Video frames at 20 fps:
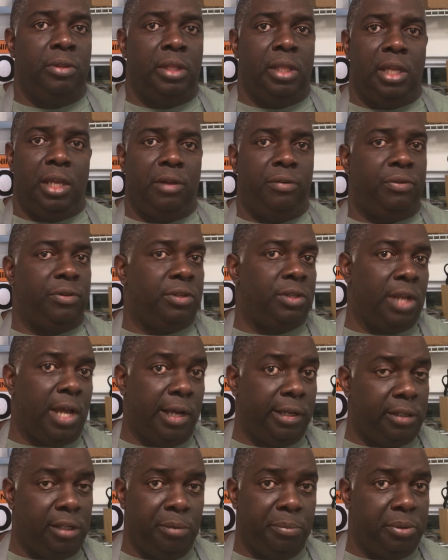If it's
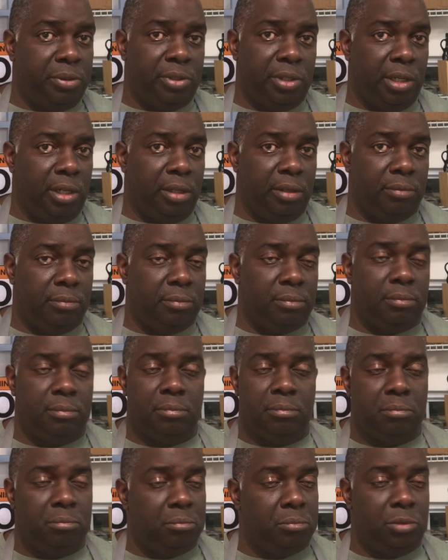not 10%,
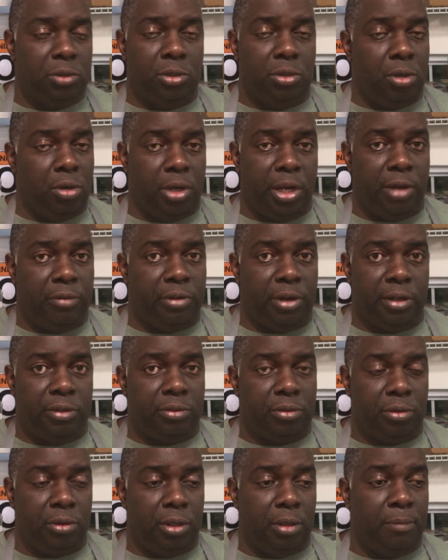you don't have ice
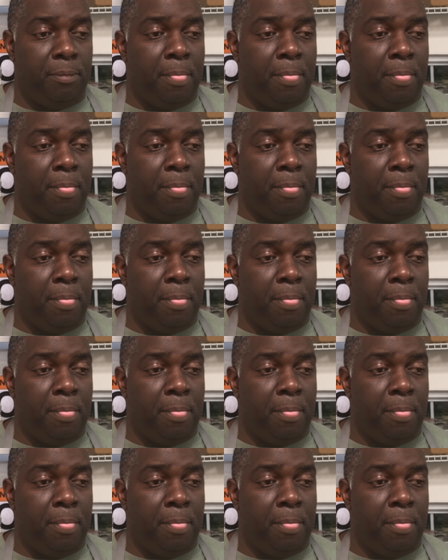cream.